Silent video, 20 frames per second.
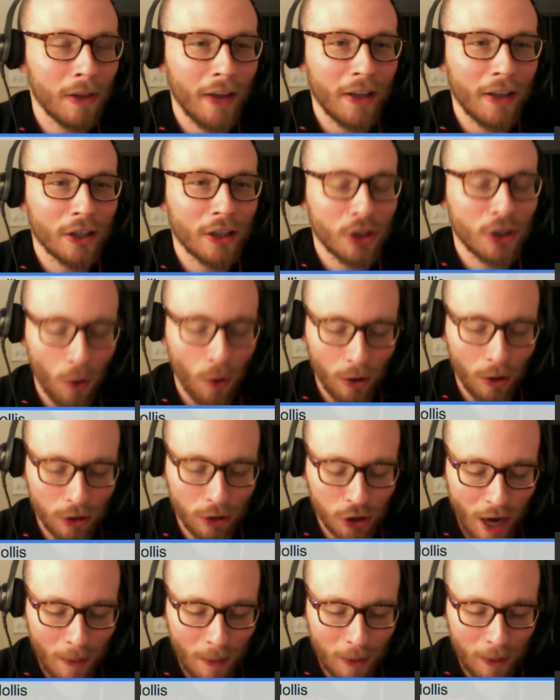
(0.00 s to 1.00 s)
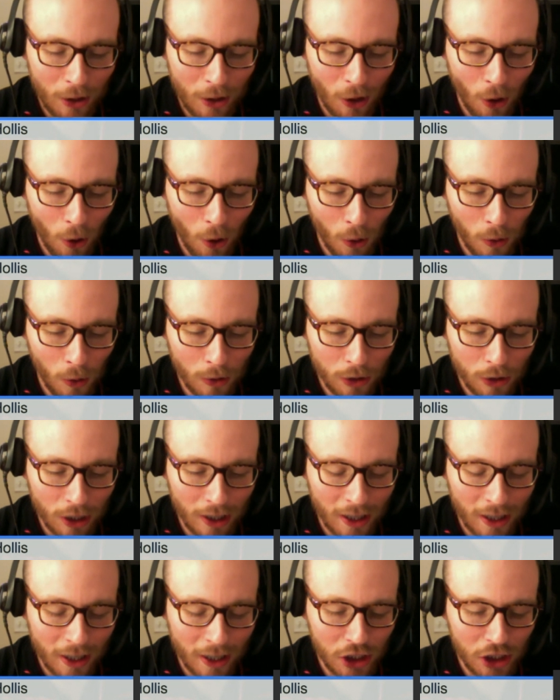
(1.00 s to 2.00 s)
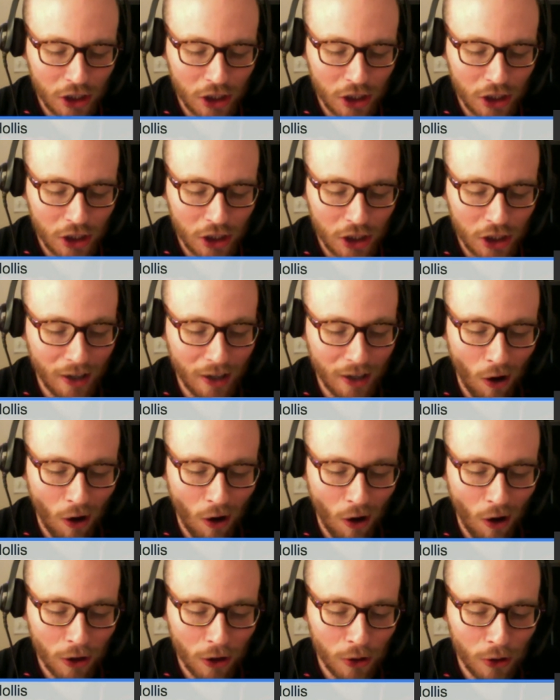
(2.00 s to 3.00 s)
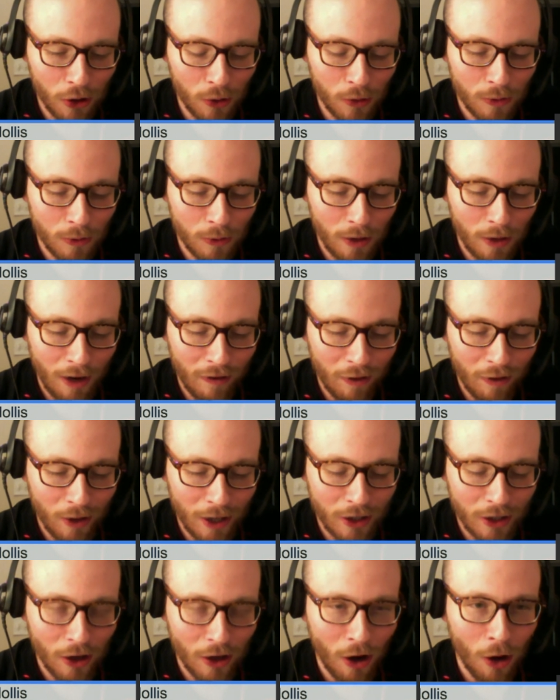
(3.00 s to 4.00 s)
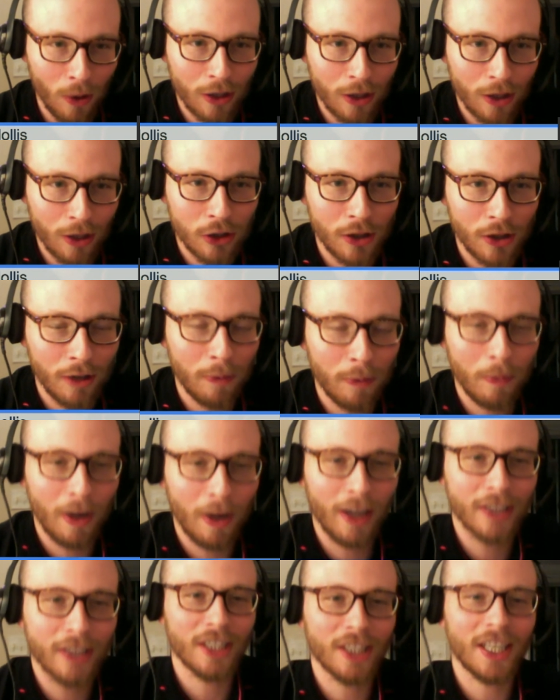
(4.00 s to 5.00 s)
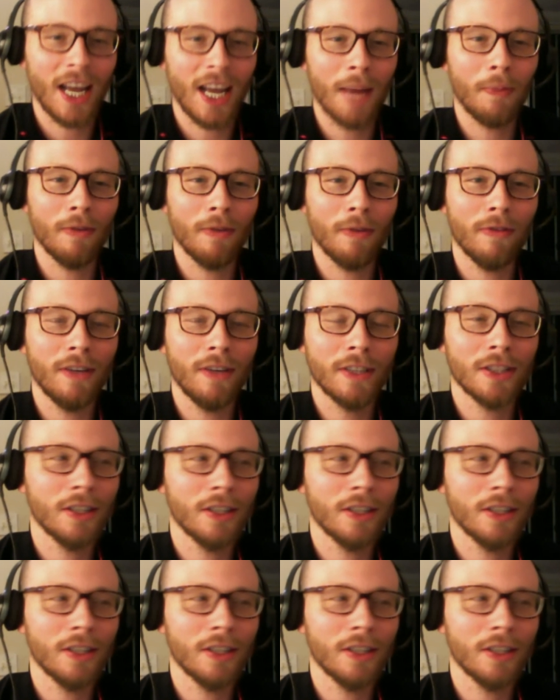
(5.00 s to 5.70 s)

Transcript: score scrappy goals. Like they had Shane Long, who I feel like always is the template